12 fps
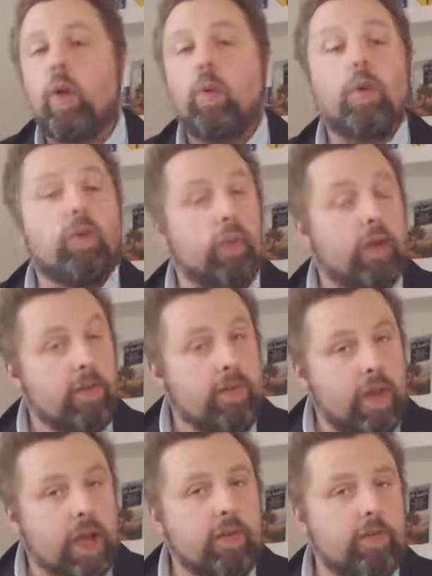which will
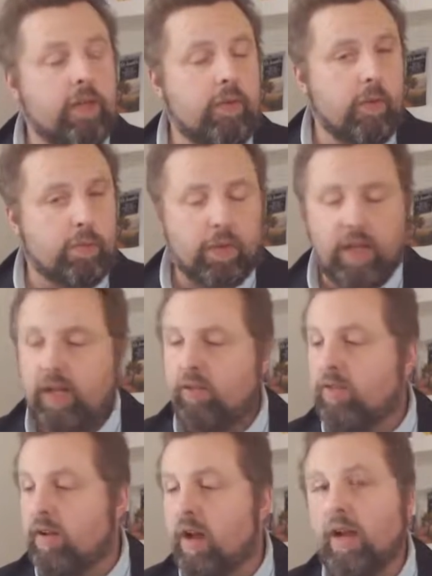effectively
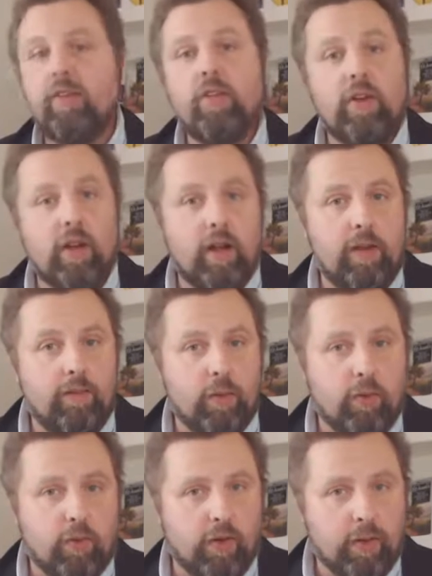replace the
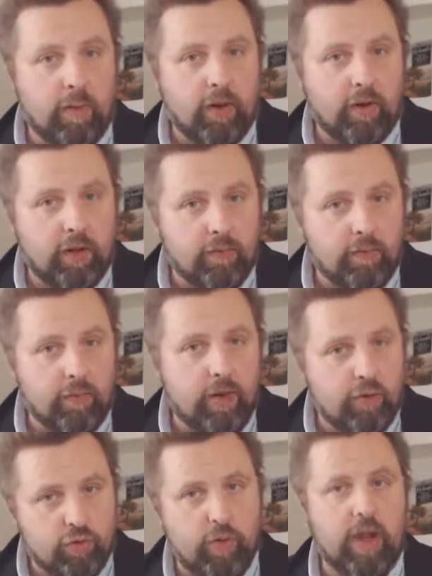1994 North American
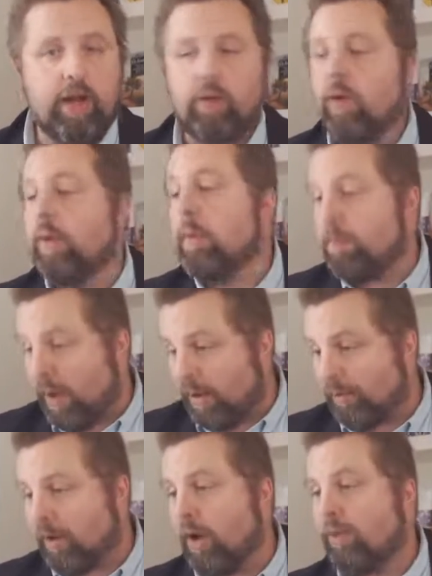Free Trade Agreement,
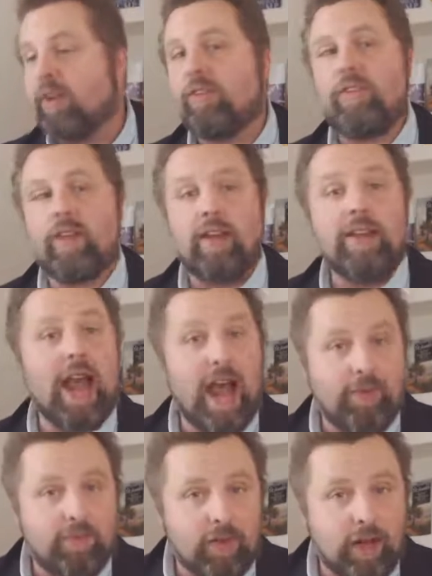better known as
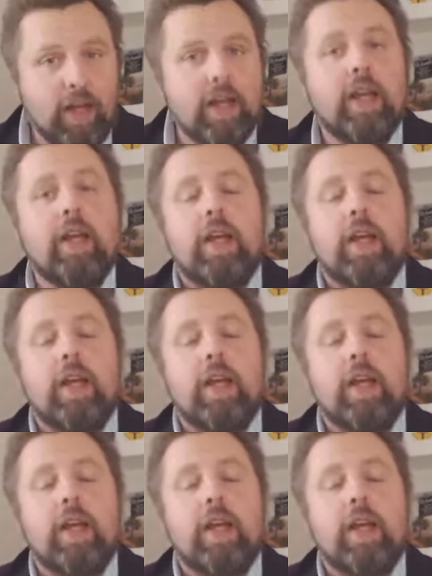NAFTA,